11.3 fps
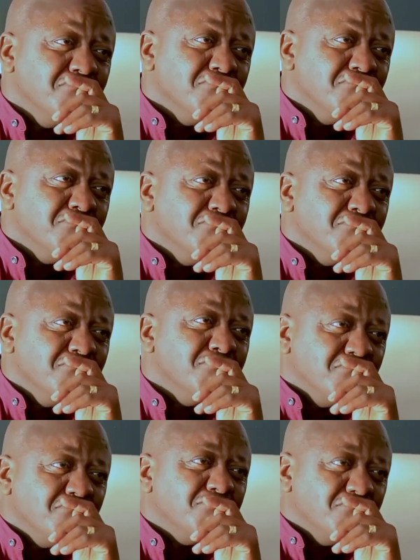they'd
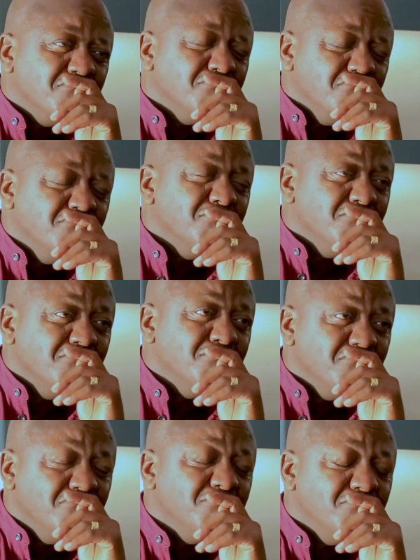encourage me and they'd
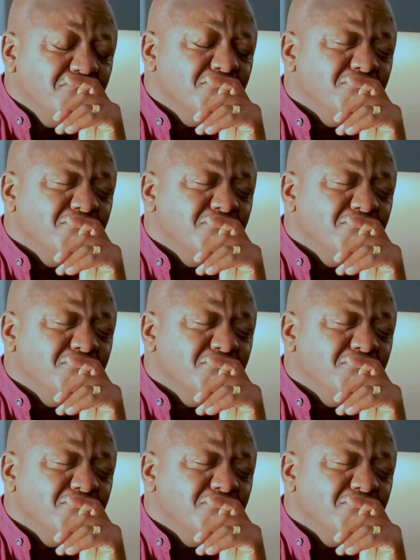hold me.